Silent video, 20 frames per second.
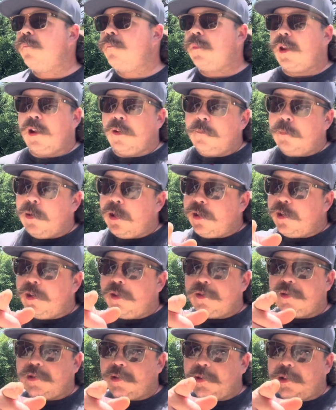everybody
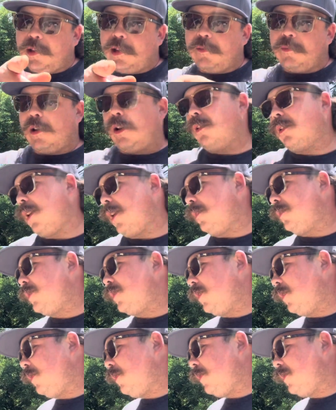else should love all knives
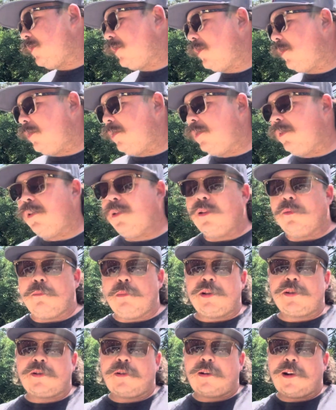too, because
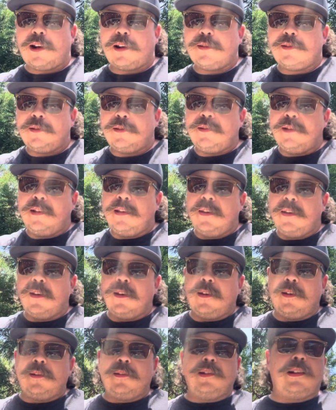muskrat's
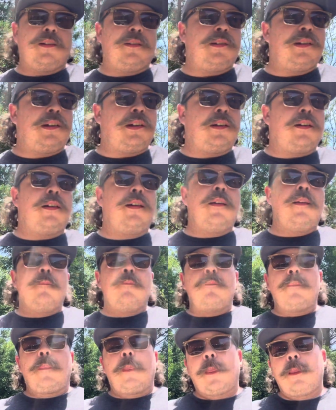near and dear.
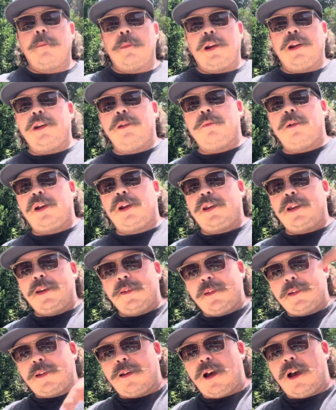But anyway, get
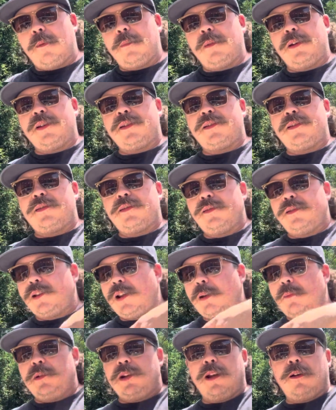in the comments.
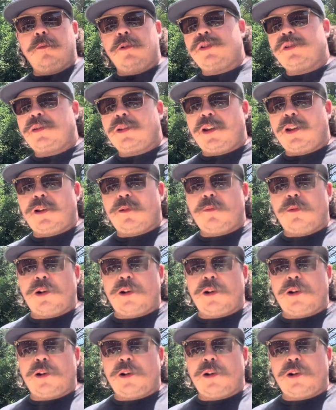Let me know what you think of what I